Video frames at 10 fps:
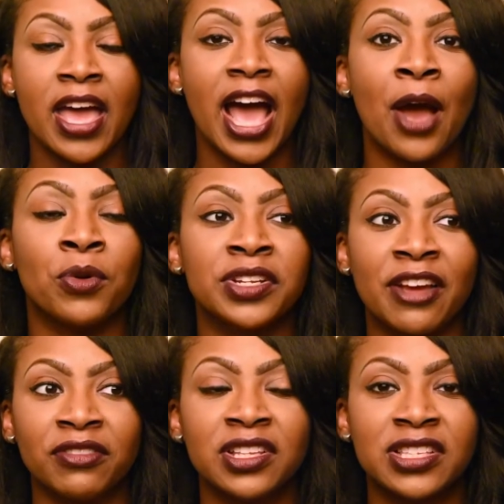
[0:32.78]
I would
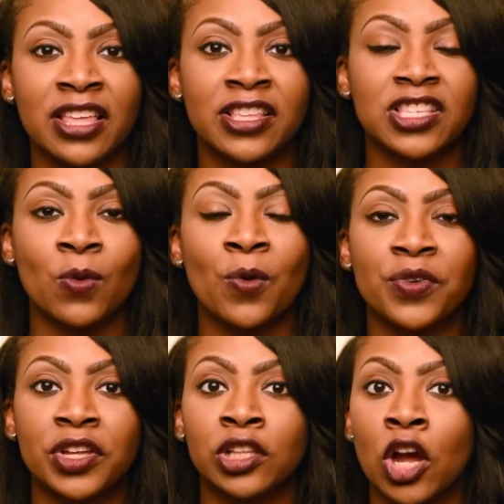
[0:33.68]
definitely say that someone
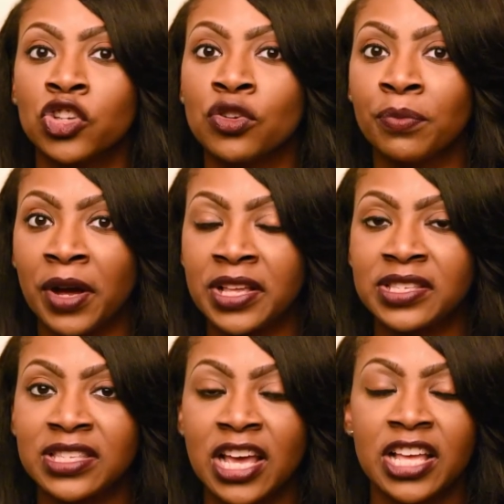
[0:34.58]
with a larger
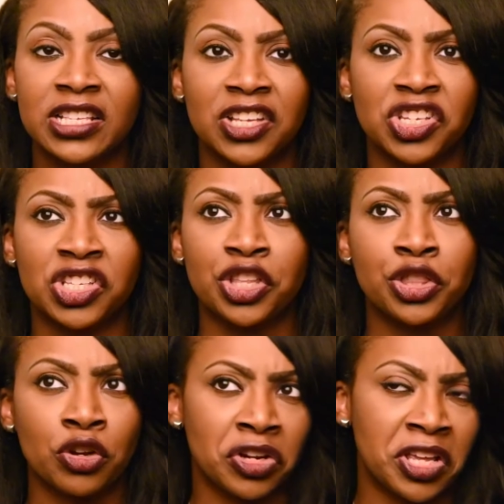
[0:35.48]
bust, such as a
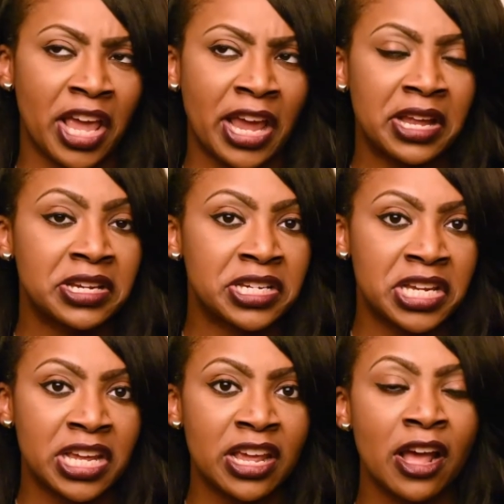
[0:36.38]

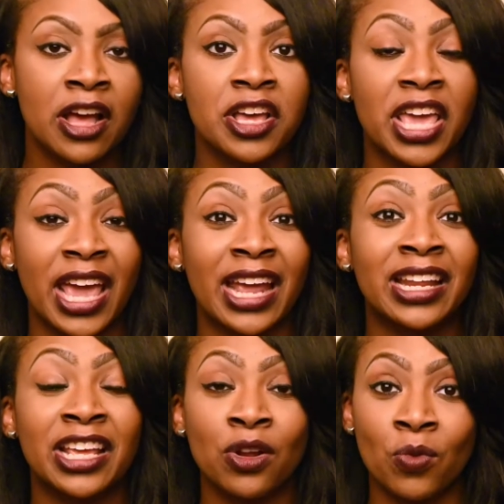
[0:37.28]
38D, can
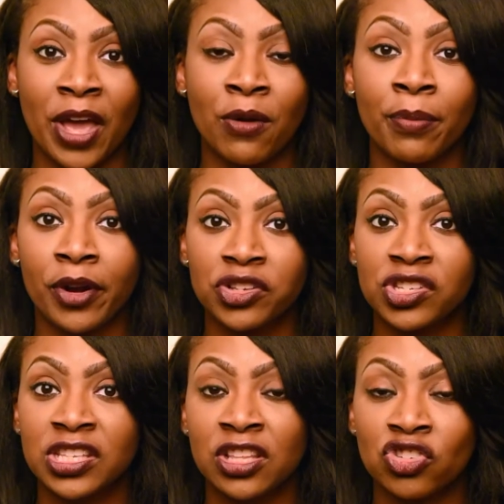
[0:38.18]
get away with
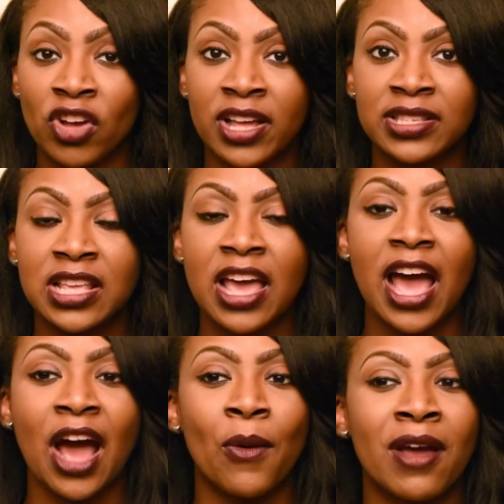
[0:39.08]
purchasing the dress.
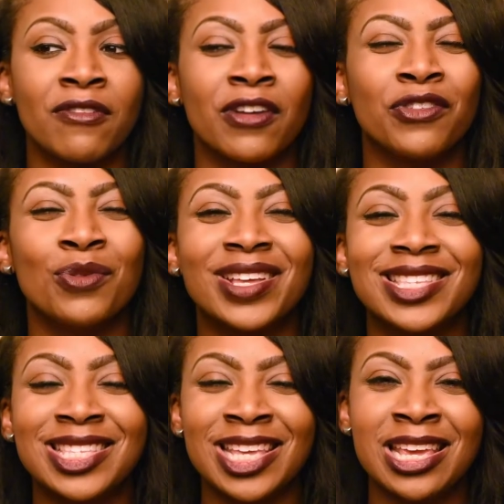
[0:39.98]
However, if you
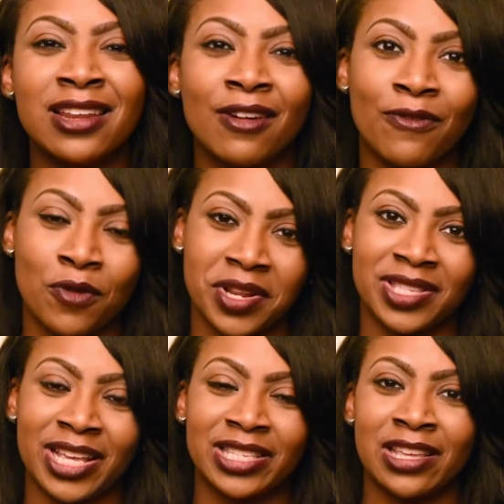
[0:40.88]
exceed a
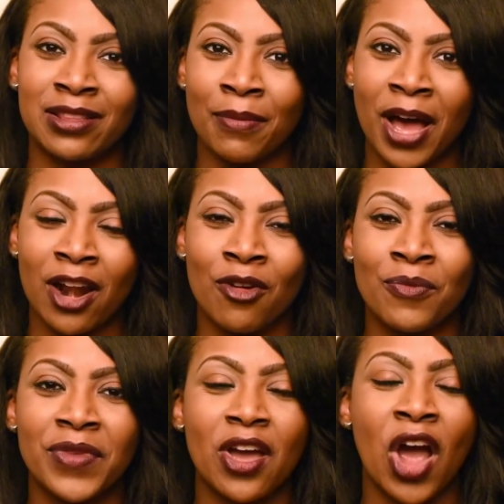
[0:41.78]
46 in the
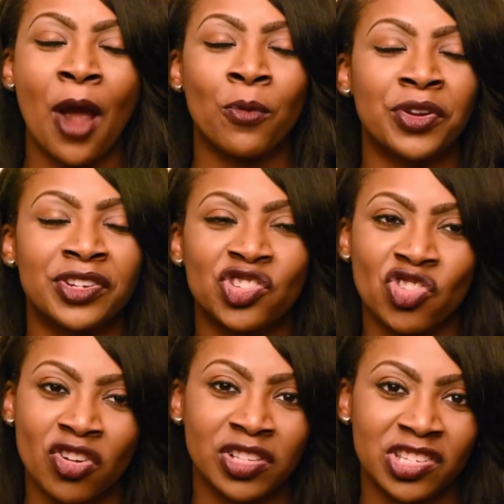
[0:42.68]
bottom, I would
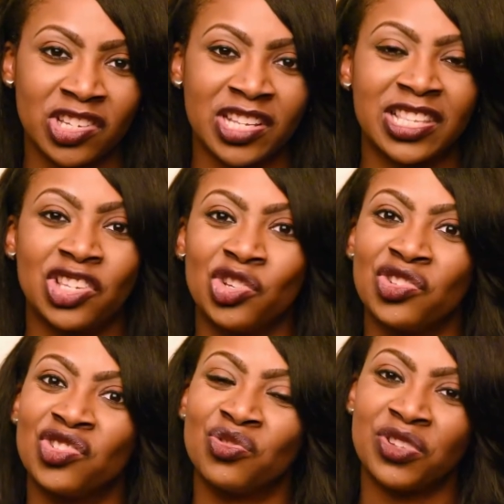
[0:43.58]
strongly suggest that you
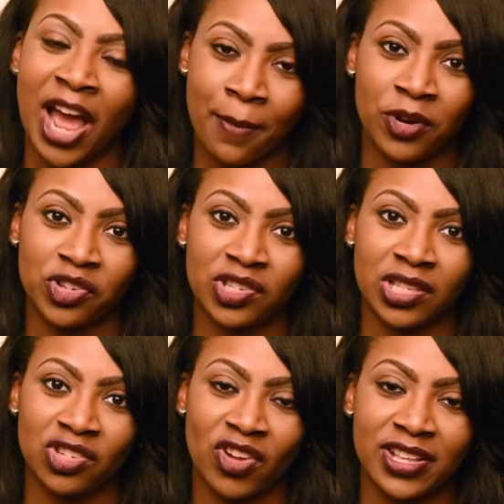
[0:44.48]
do not purchase the
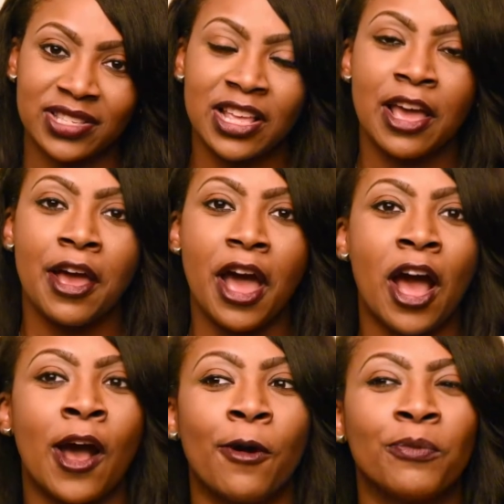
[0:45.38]
dress.
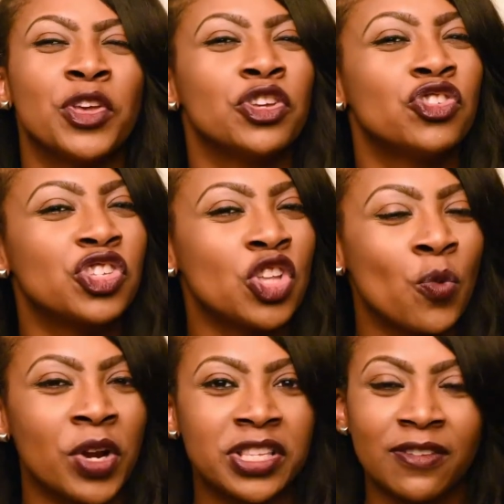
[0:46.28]
Um, you just don't
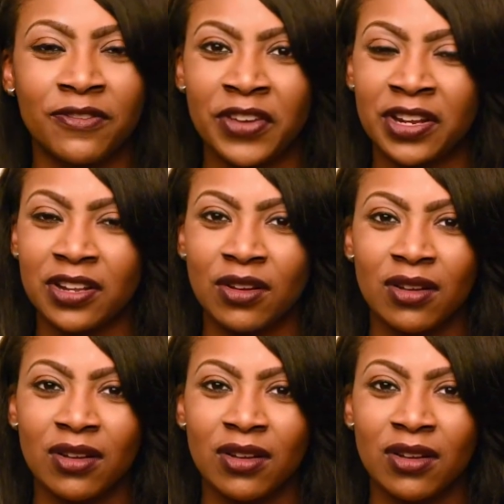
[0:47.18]
want it to fit